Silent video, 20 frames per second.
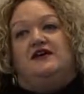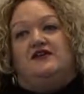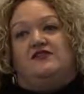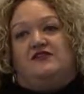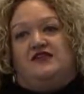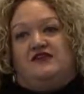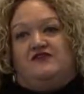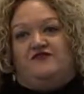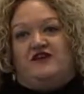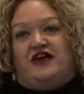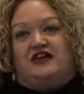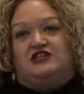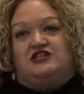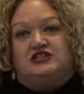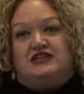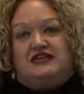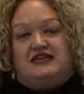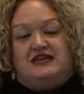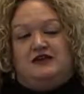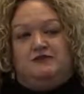they've
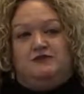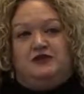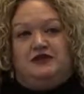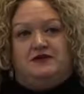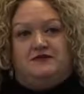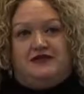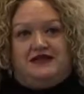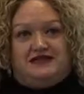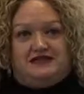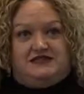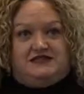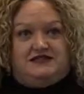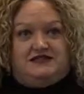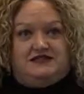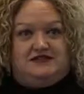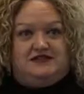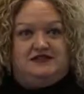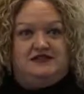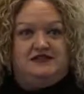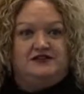actually
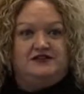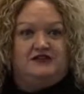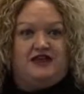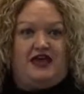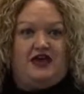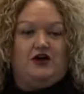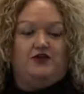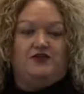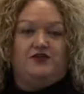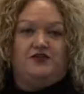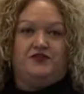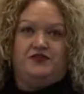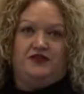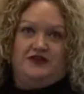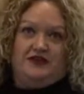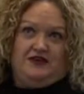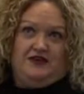implemented health